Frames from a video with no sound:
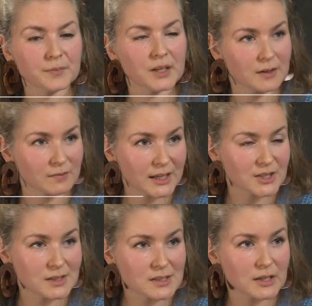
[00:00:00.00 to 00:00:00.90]

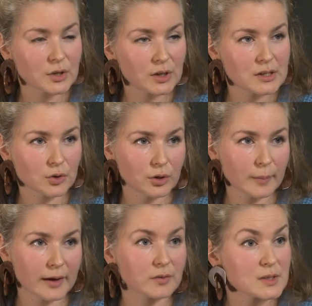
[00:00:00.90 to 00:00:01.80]
convictions and you can talk
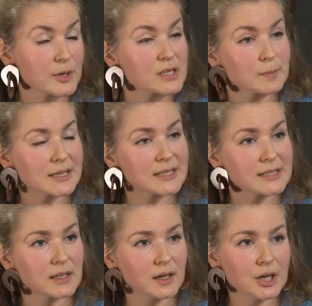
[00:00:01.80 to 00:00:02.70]
about
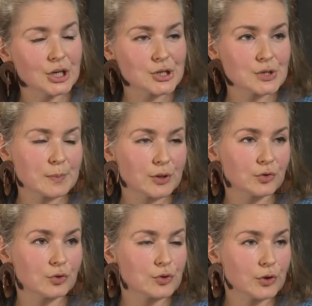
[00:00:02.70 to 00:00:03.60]
responsibility. Just
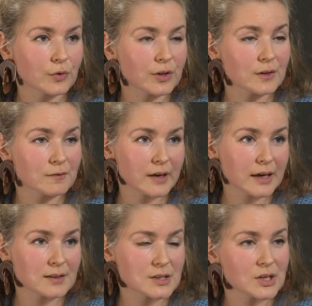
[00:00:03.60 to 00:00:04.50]
because you don't
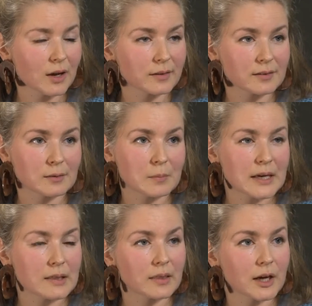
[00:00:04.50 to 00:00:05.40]
convict a child doesn't
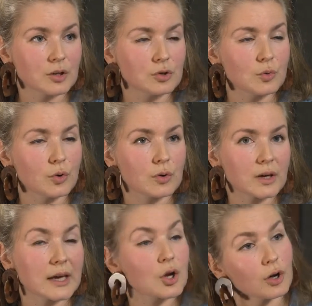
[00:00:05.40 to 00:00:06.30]
mean that you're
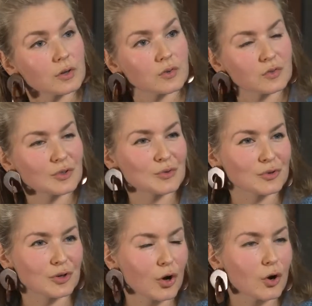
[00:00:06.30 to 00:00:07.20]

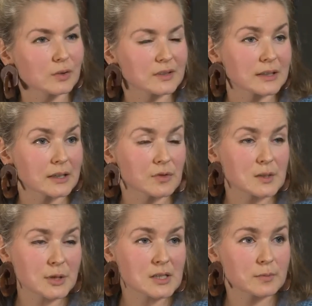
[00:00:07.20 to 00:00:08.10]
not holding it
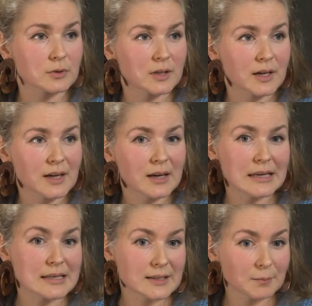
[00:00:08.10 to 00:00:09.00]
responsible.
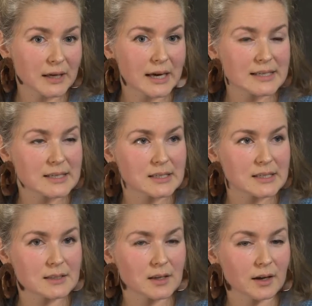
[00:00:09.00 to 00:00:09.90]
In some
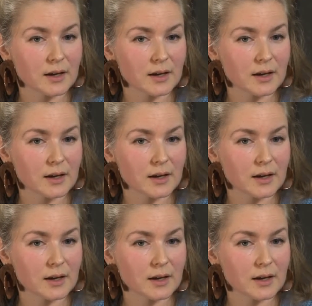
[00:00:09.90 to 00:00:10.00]
cases,